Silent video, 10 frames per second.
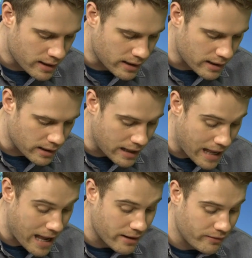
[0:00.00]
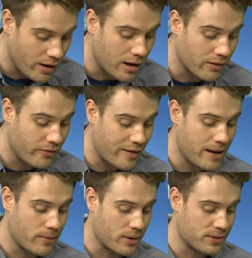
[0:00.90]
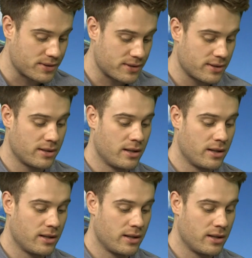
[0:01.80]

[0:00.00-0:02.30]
ahead of Hall of Famers